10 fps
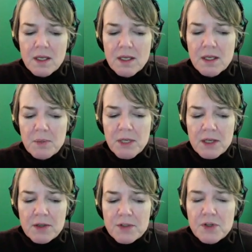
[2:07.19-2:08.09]
But I
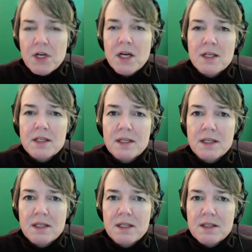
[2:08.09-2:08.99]
also got
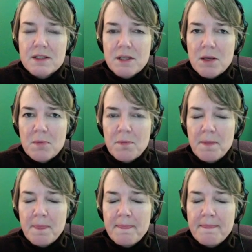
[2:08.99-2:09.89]
some
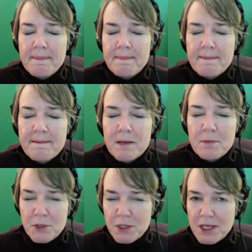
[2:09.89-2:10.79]

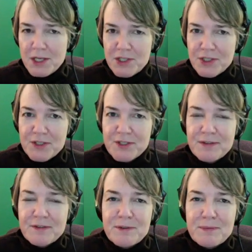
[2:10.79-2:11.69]
communications
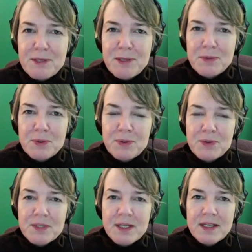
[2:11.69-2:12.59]
from people who
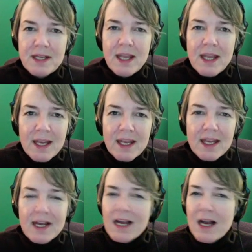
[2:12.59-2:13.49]
said, hey,
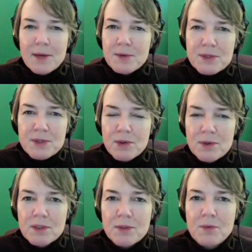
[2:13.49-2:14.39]
I was
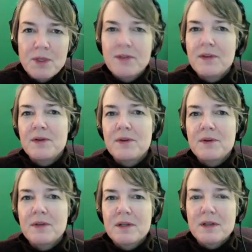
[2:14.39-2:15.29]
totally with you
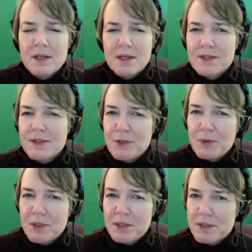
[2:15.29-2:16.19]
until you
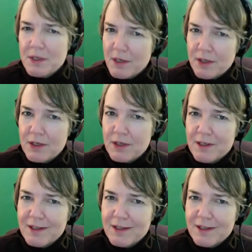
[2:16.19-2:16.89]
went on Tucker.